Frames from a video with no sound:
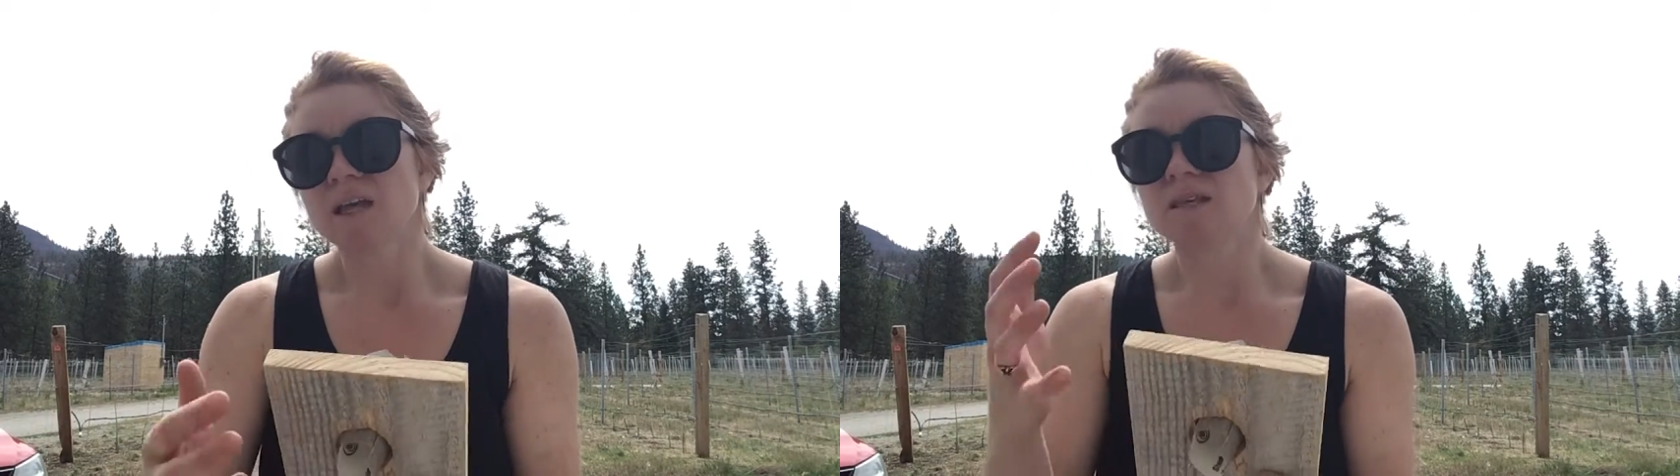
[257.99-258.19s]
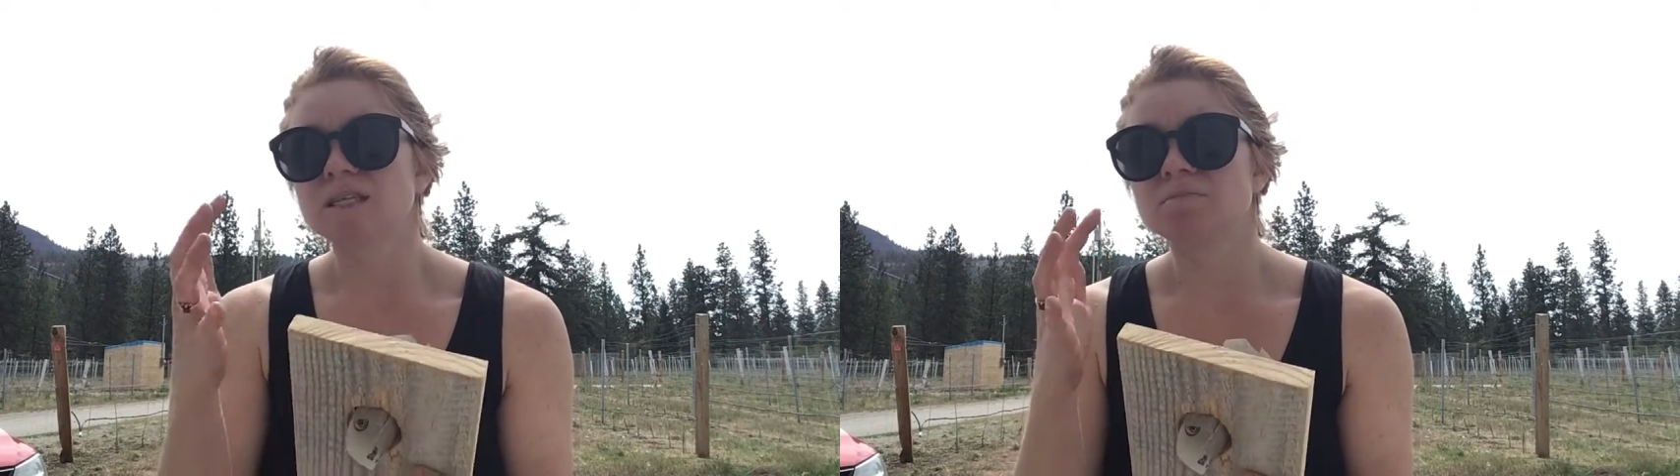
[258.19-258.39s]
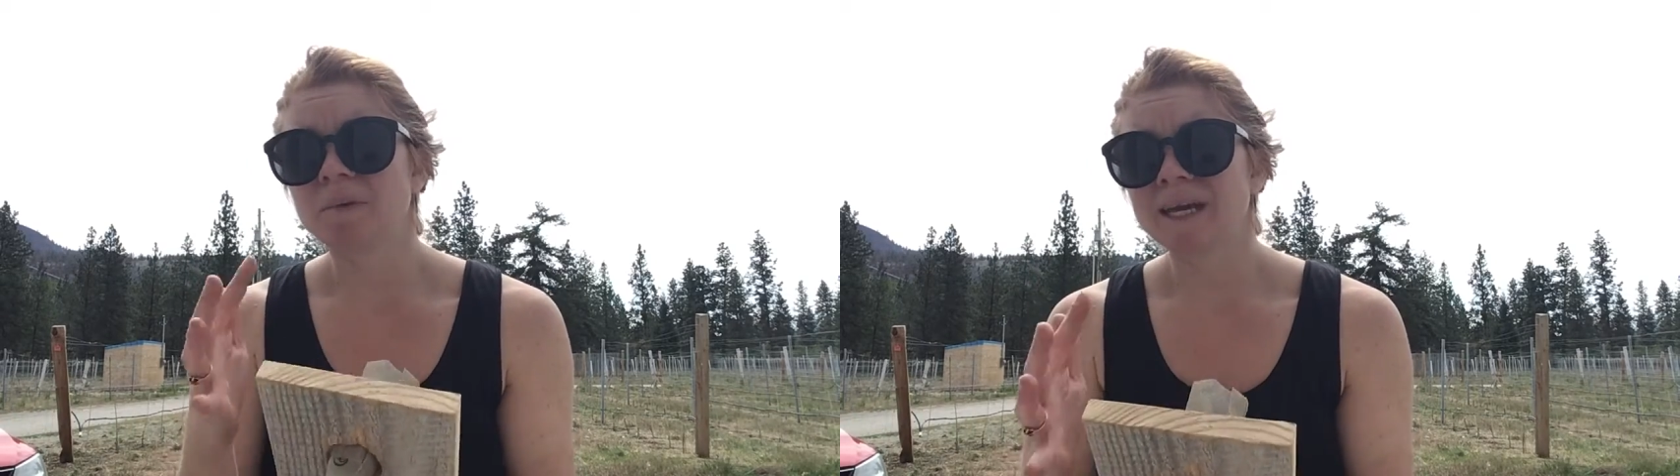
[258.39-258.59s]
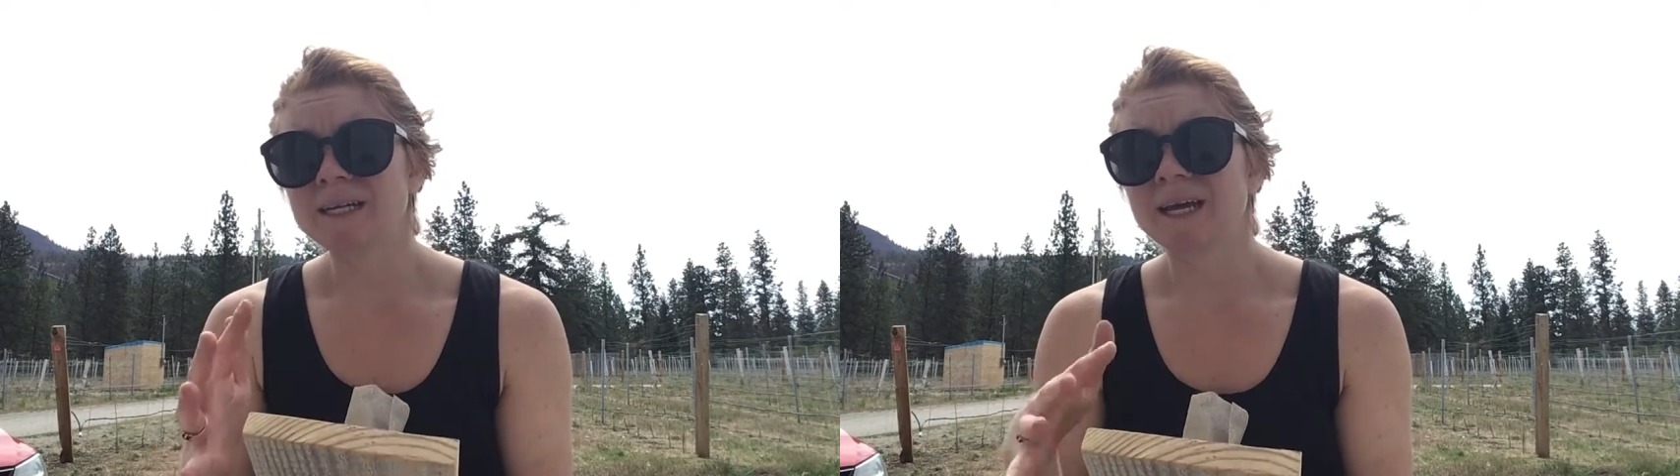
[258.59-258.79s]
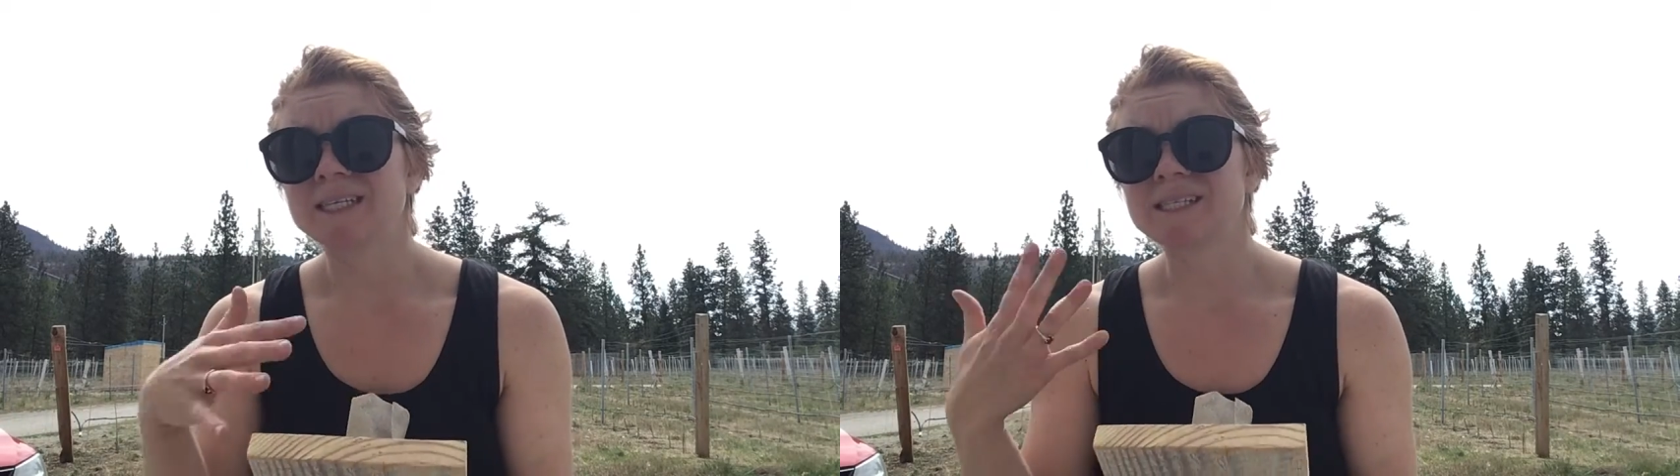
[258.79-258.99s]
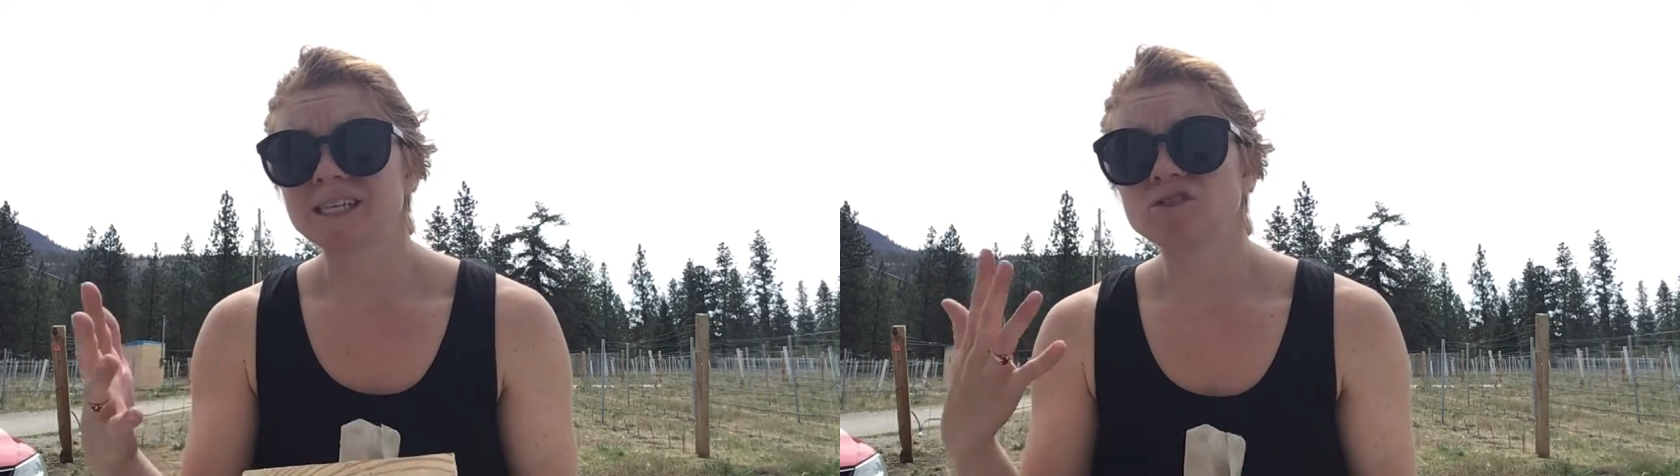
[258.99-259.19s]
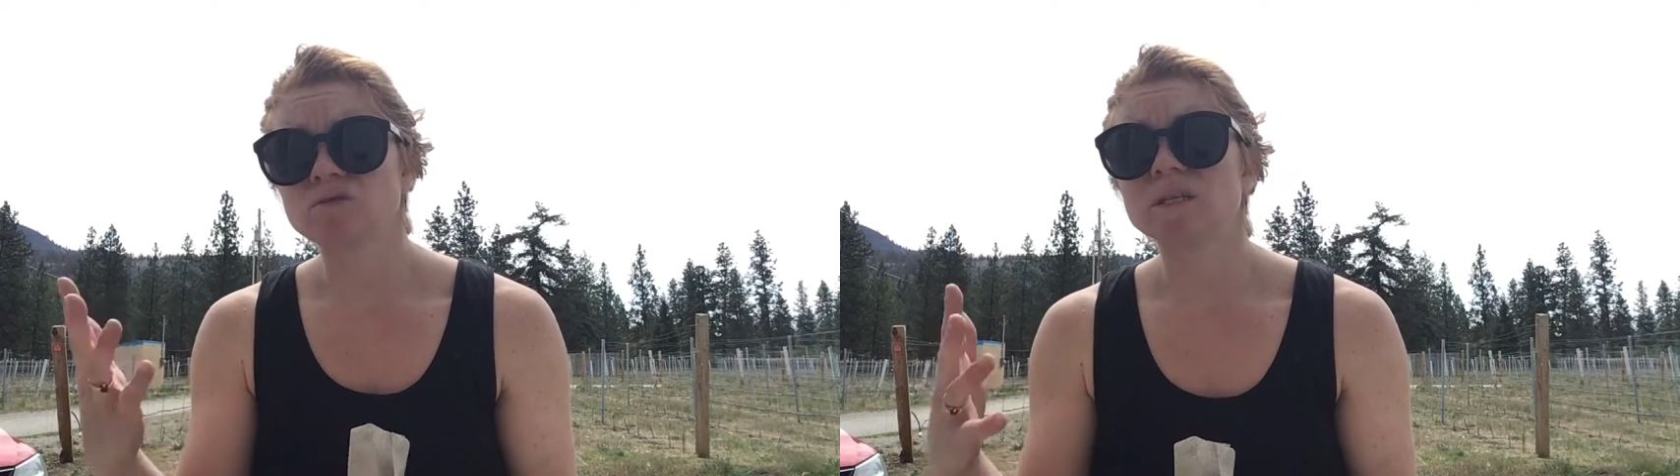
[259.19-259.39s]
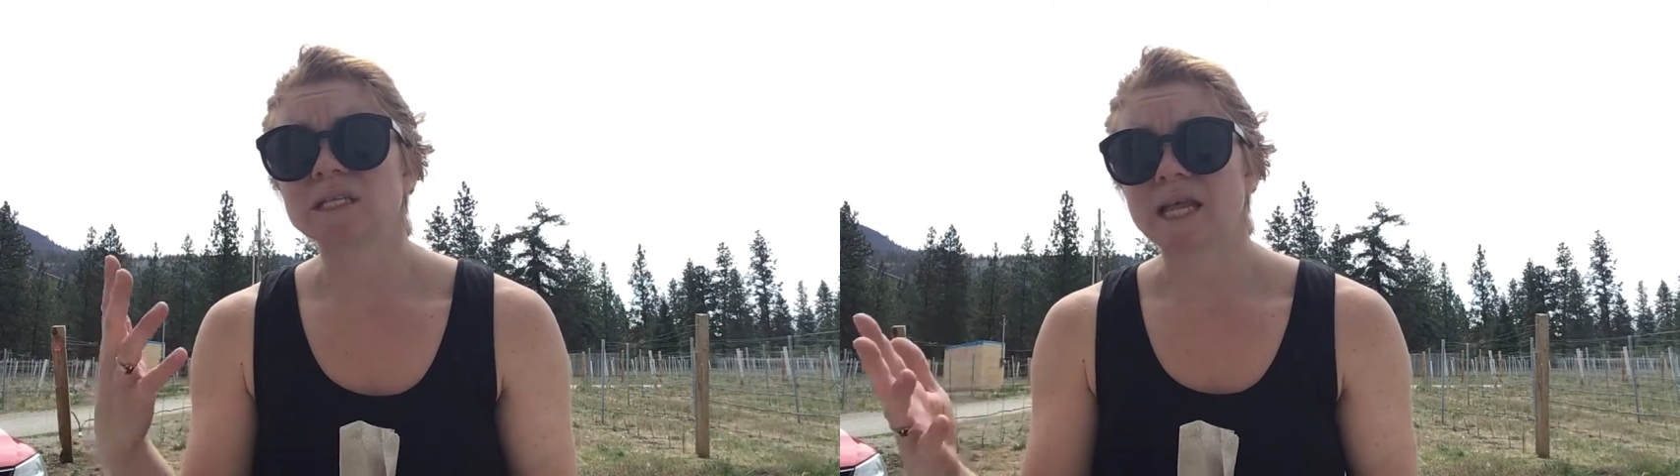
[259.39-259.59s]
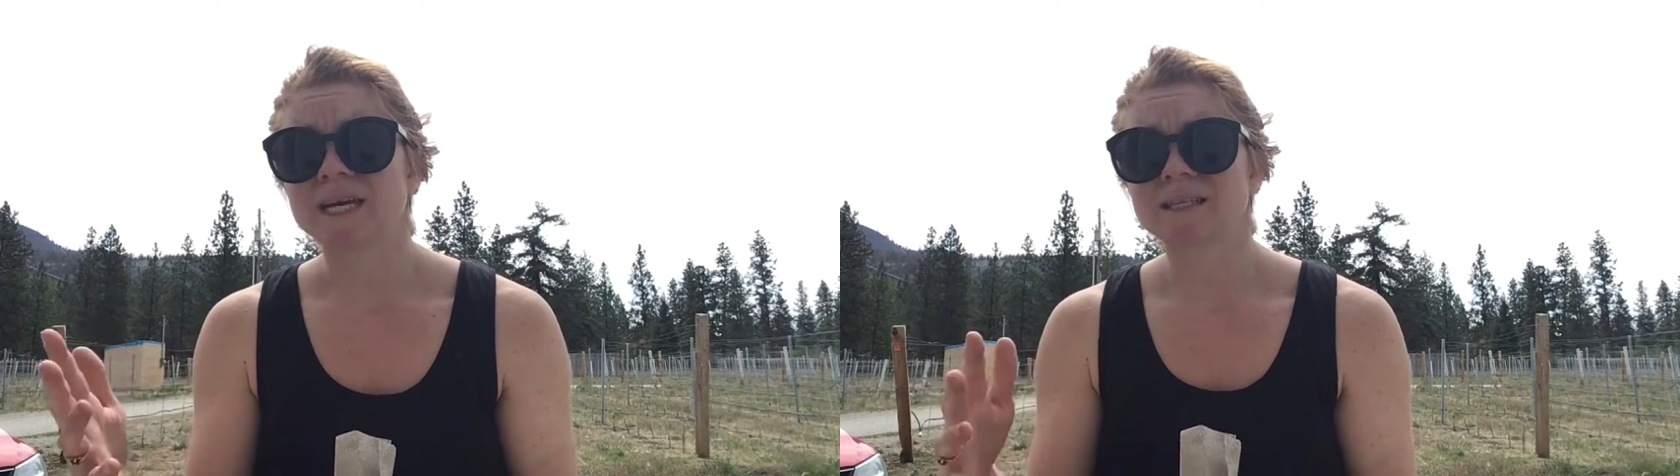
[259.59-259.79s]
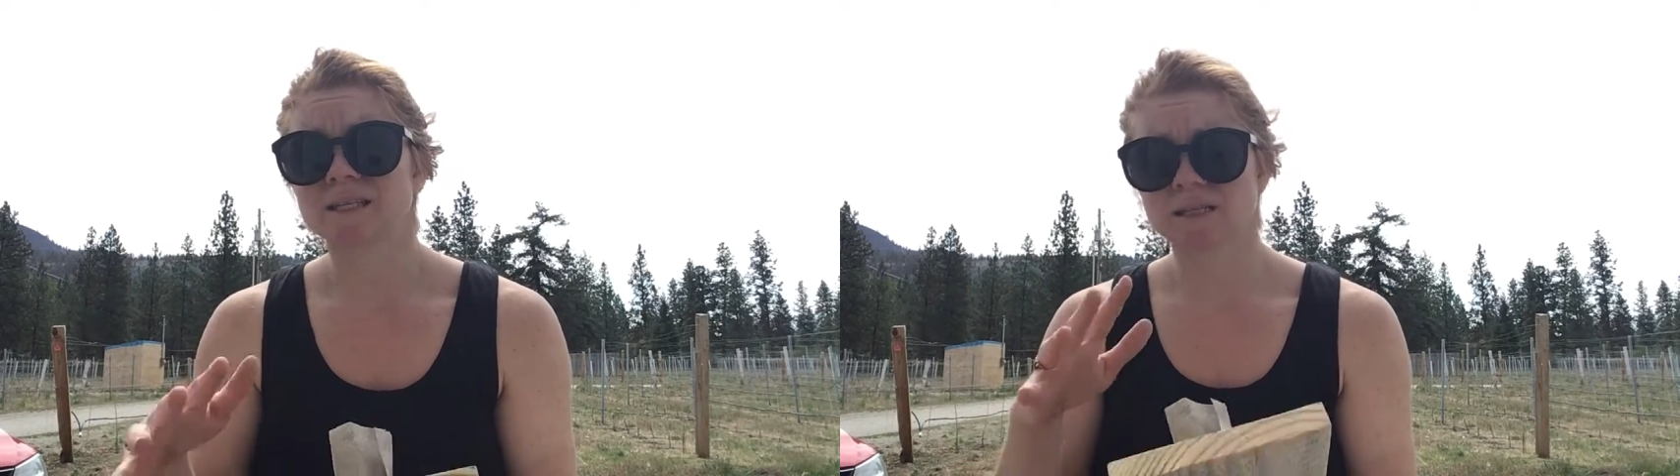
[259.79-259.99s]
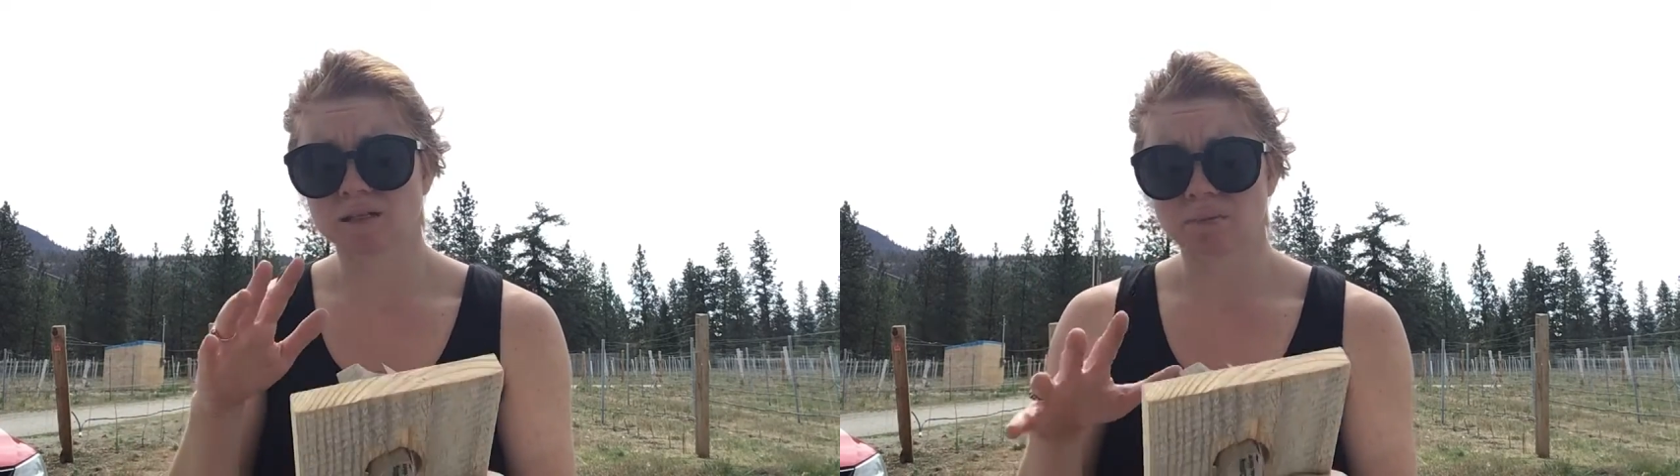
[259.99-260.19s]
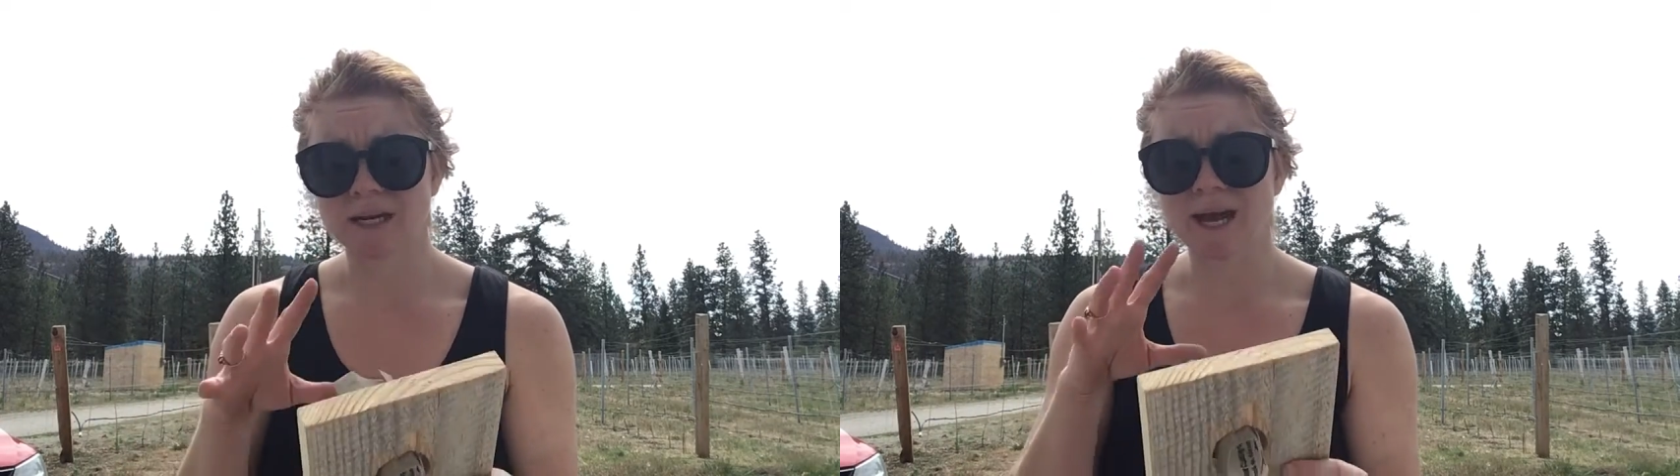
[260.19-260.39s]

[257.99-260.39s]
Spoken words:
This might, I say do this last because this might